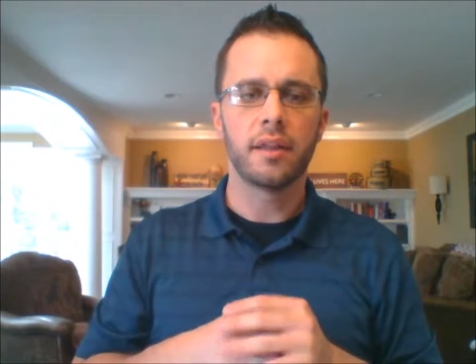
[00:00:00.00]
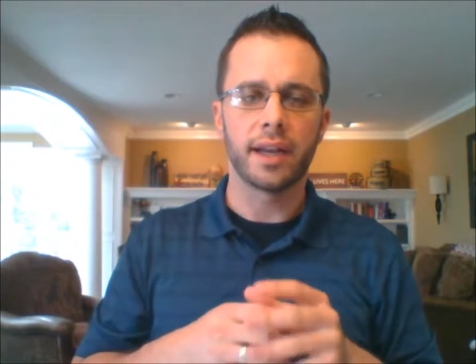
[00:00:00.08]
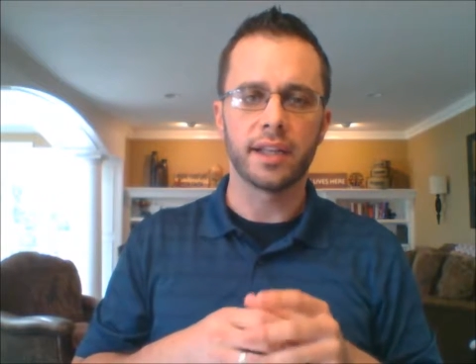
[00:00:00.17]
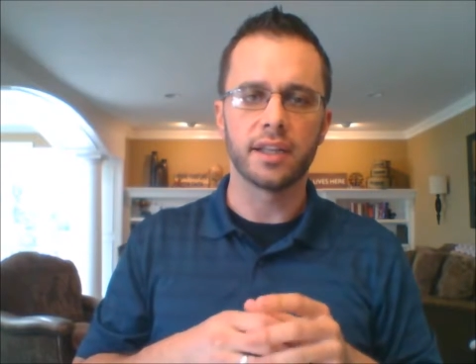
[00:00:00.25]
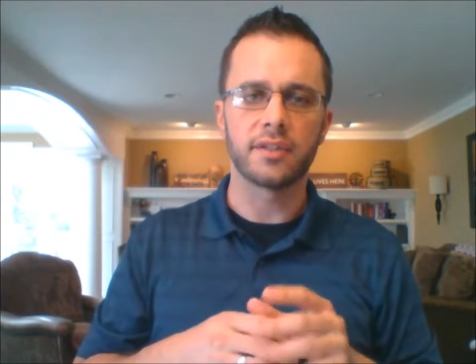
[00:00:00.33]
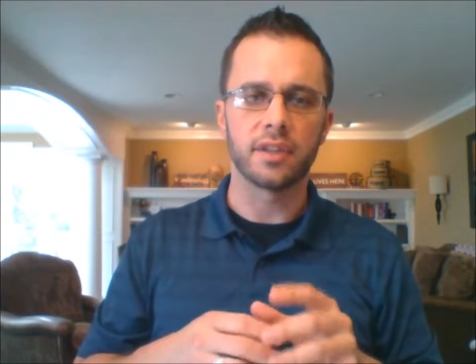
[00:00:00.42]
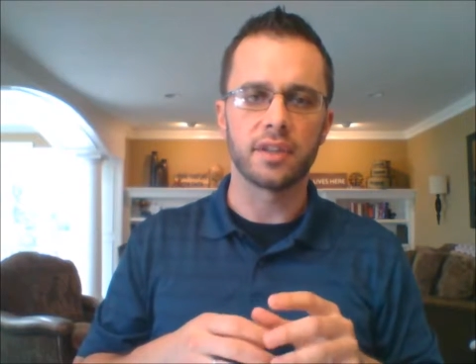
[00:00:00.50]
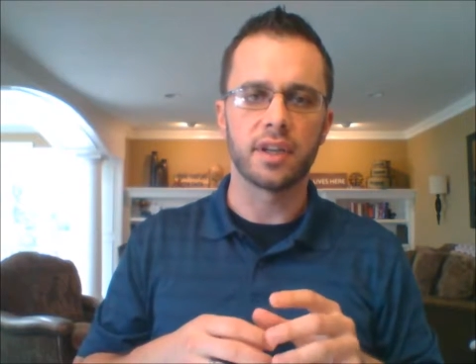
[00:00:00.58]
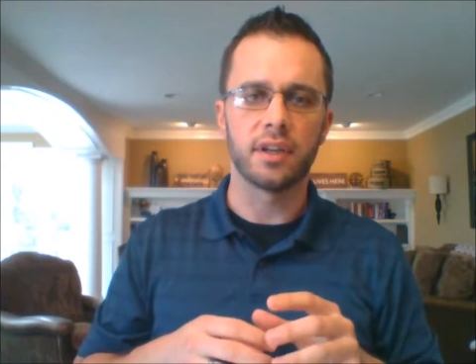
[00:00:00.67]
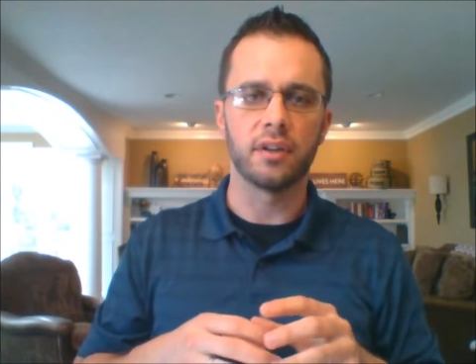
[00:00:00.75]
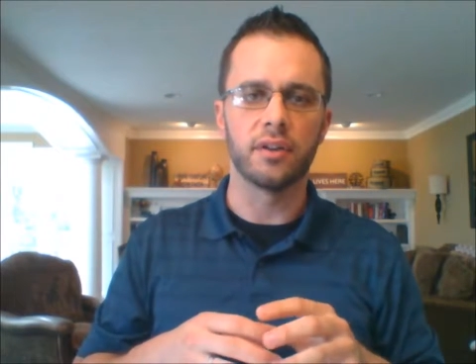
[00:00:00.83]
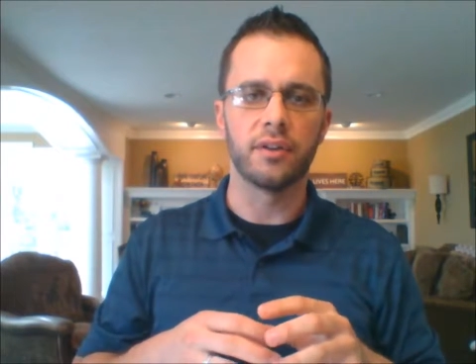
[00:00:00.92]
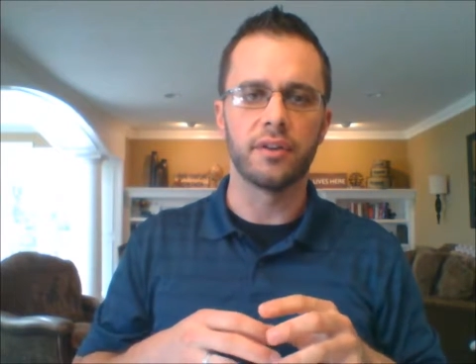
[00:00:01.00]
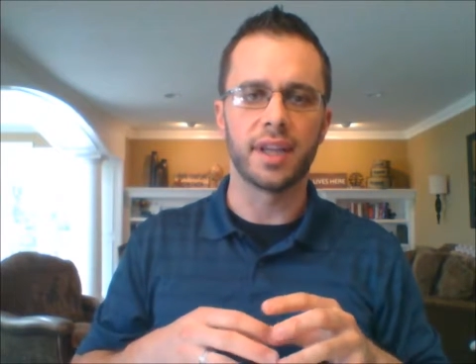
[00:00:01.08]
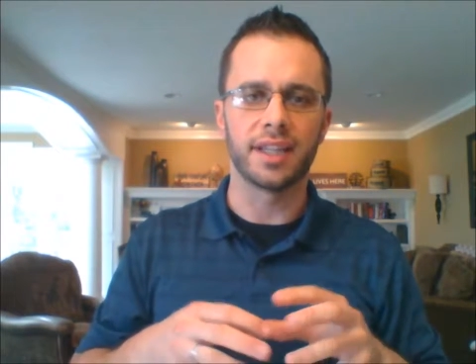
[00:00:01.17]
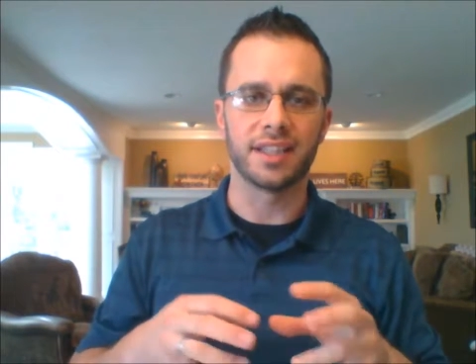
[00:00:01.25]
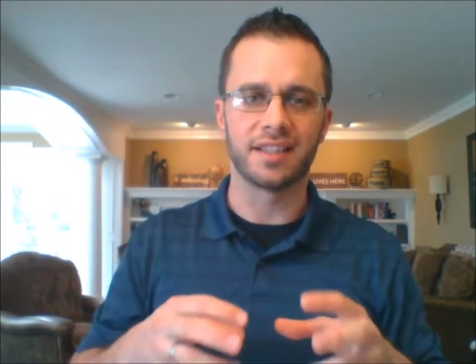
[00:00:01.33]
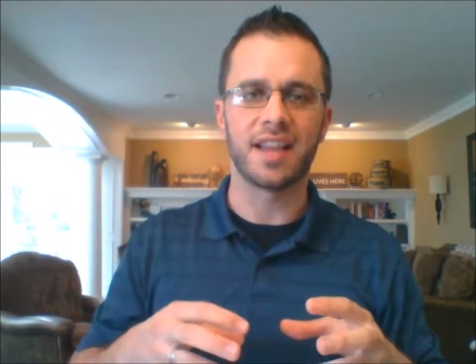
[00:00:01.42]
That is, until
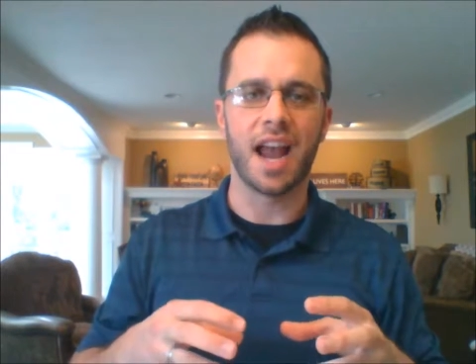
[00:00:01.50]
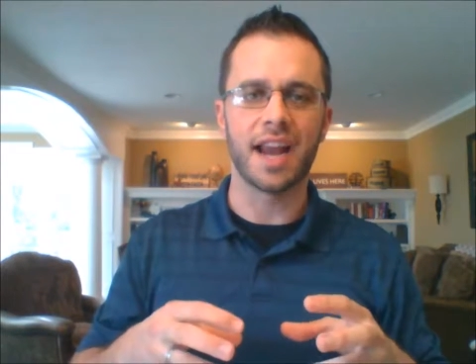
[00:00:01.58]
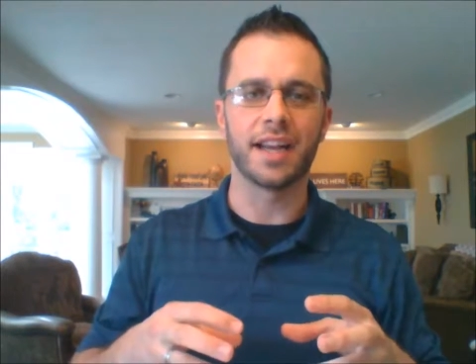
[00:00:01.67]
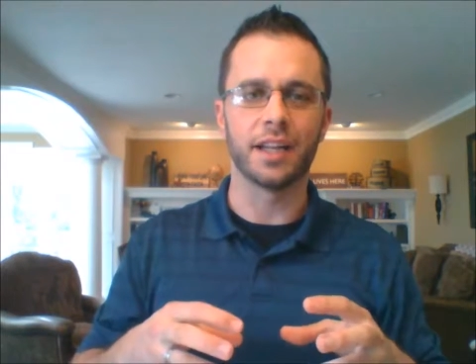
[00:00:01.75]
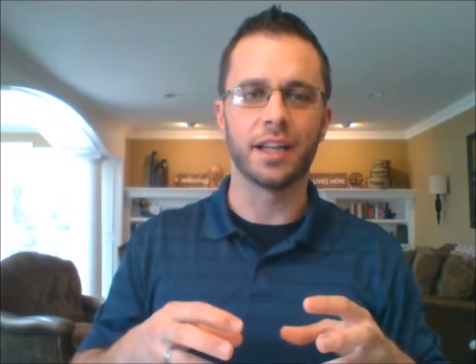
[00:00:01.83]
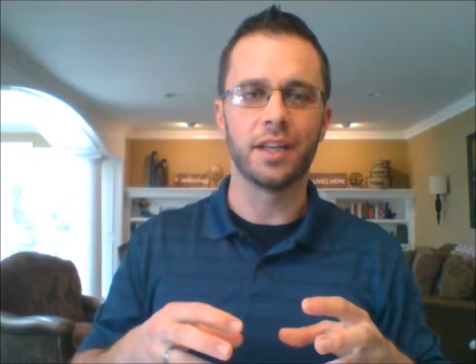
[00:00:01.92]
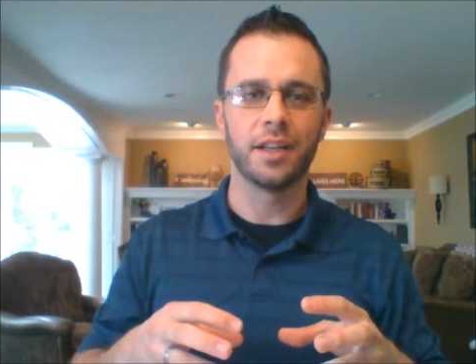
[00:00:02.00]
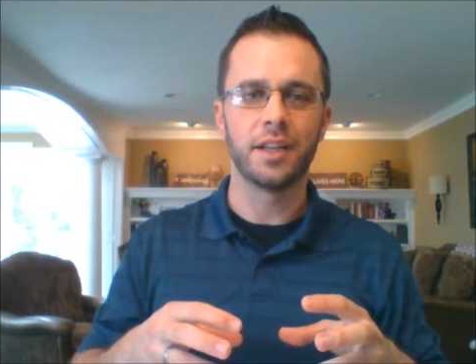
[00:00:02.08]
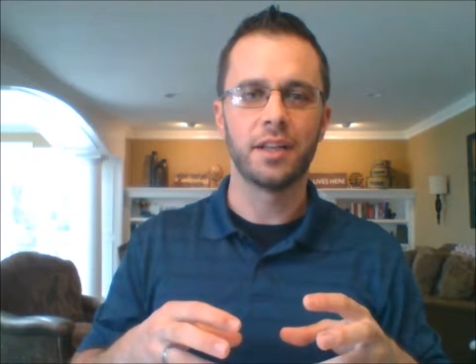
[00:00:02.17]
they decided